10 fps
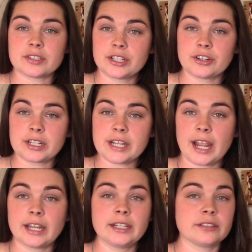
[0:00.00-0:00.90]
It's
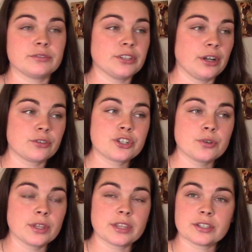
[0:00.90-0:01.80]
irritating, you know,
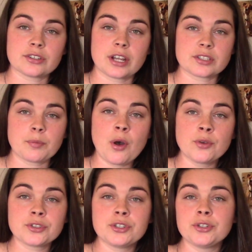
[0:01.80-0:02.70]
chewing things they're not
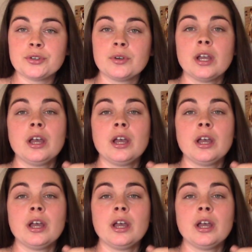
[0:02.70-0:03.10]
supposed to,